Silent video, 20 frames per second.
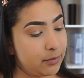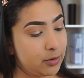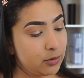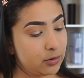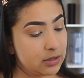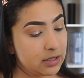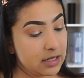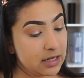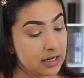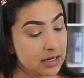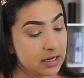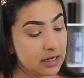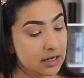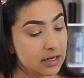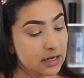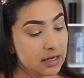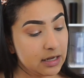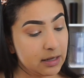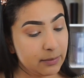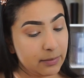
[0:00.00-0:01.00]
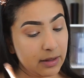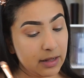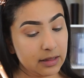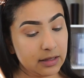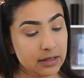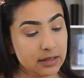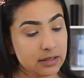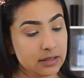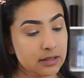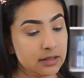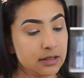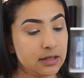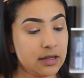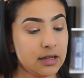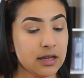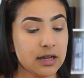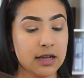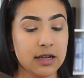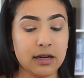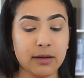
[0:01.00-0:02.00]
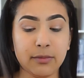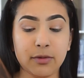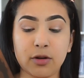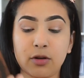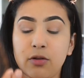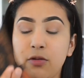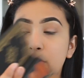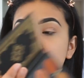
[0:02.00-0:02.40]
Beauty palette, and I'm going to